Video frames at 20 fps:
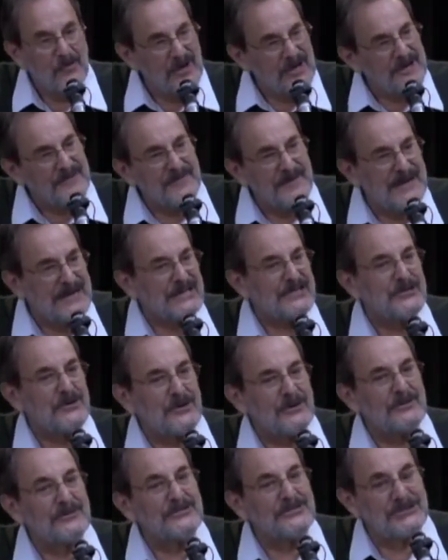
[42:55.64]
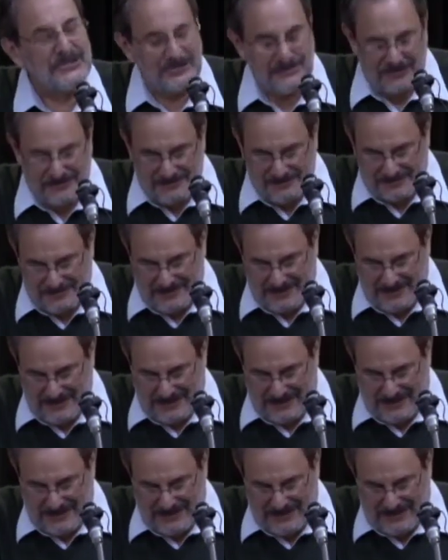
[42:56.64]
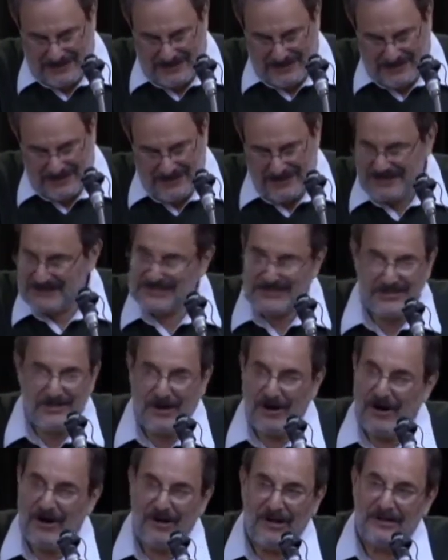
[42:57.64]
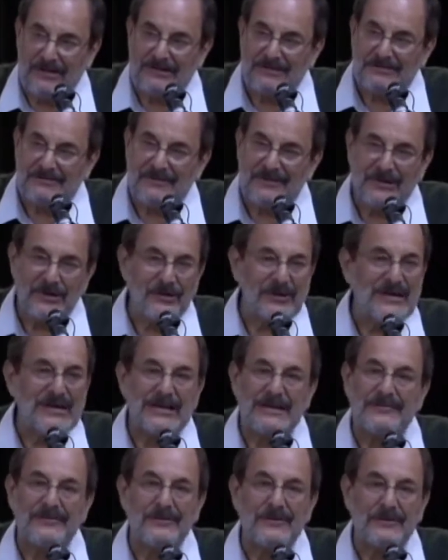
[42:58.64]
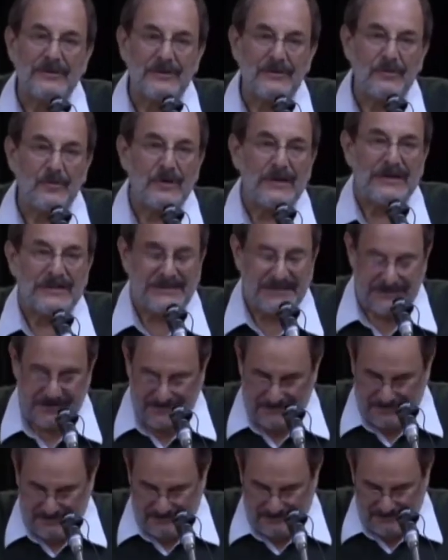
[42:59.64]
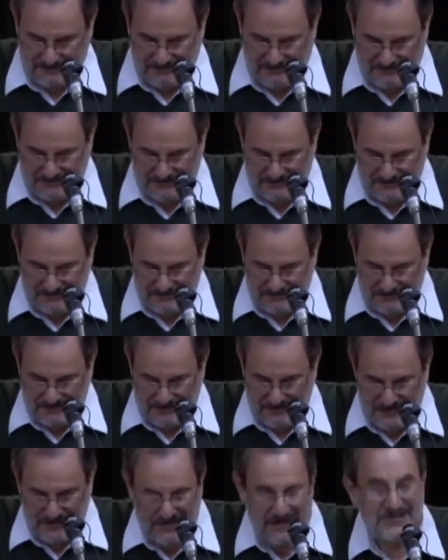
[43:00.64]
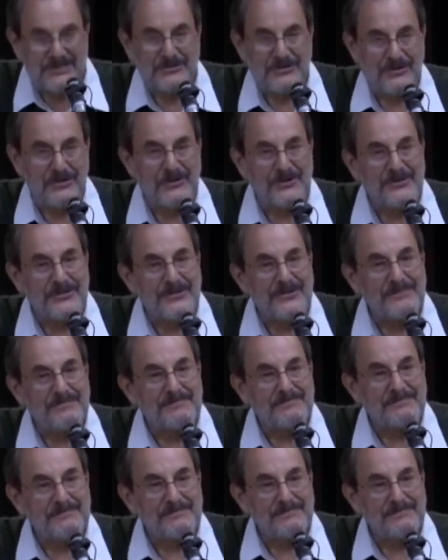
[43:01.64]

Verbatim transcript: what if I told you this is all there ever was? this earth,